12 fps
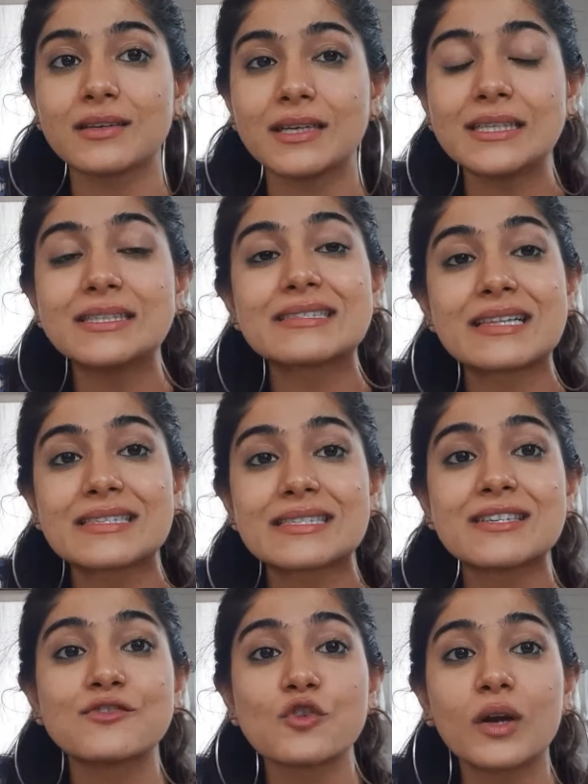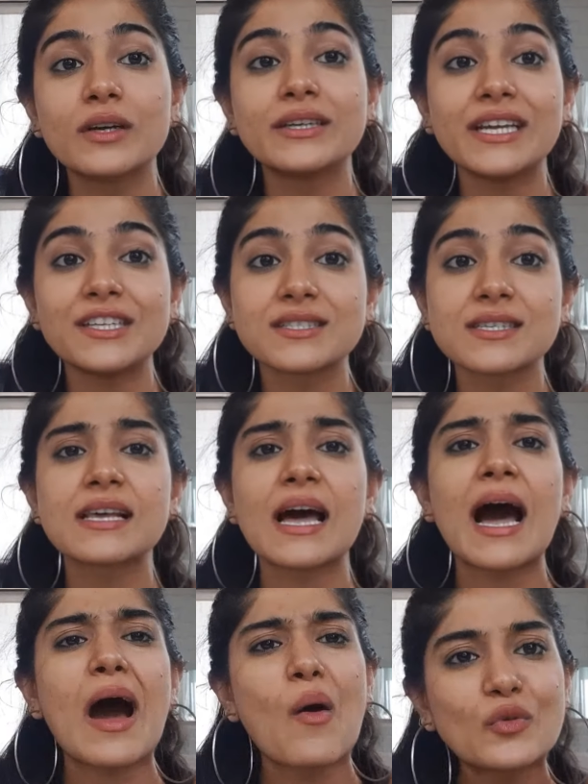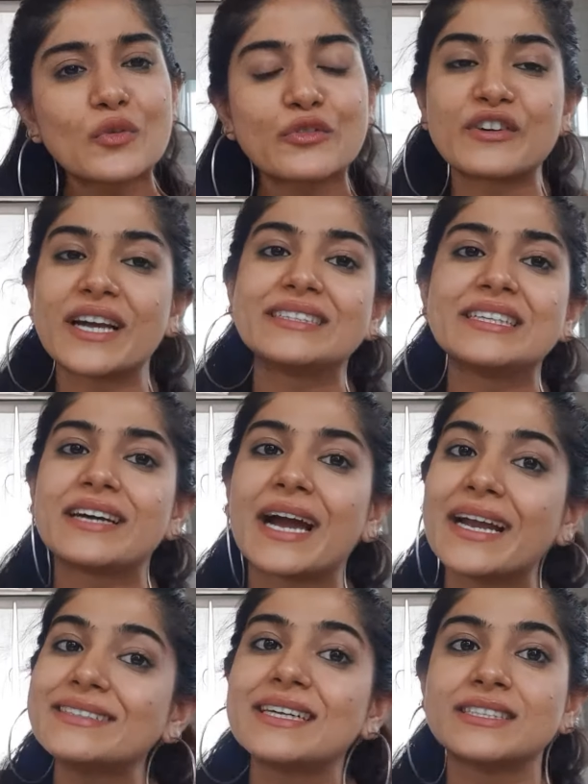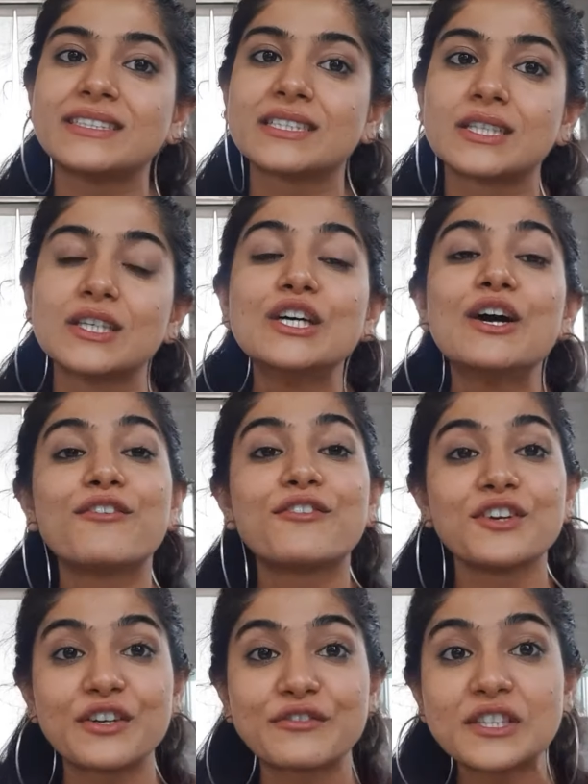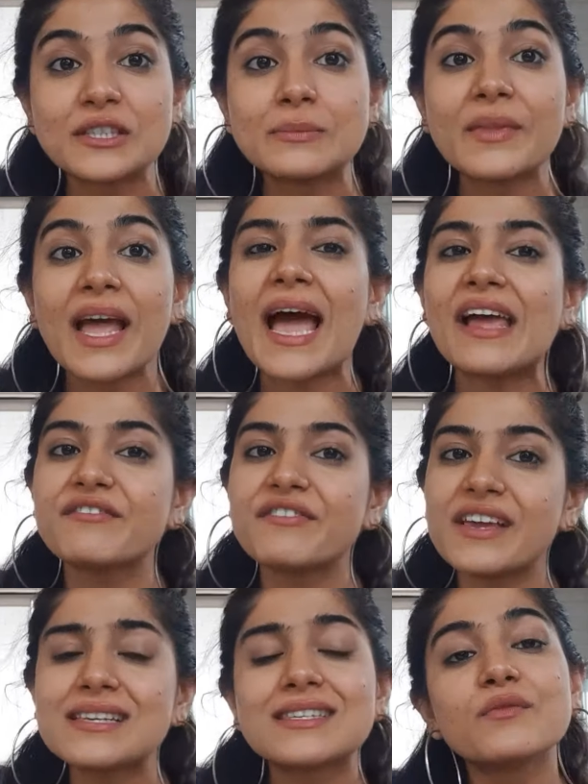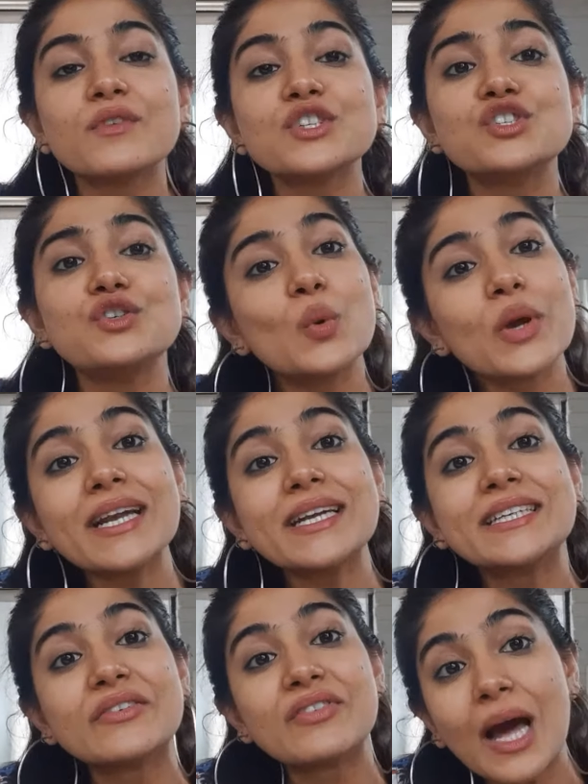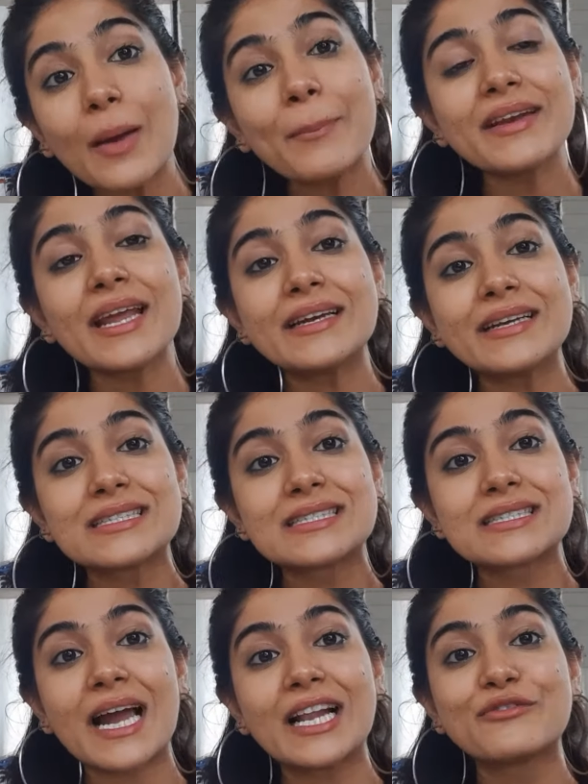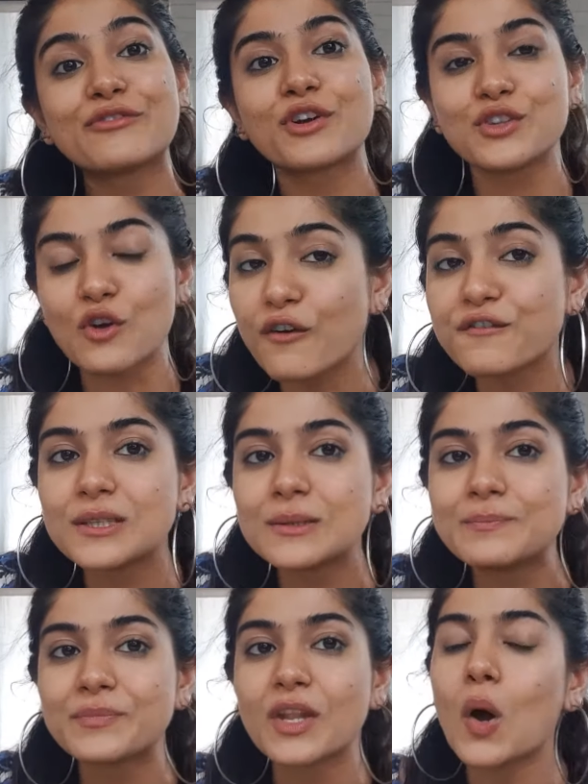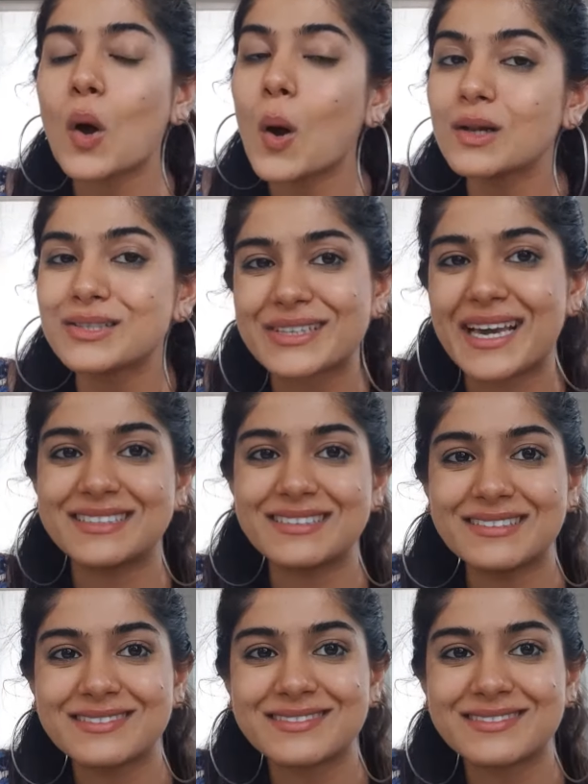In this lesson, Ron teaches us how to find the right editor for your film and ways in which you can develop an editing style for your film altogether.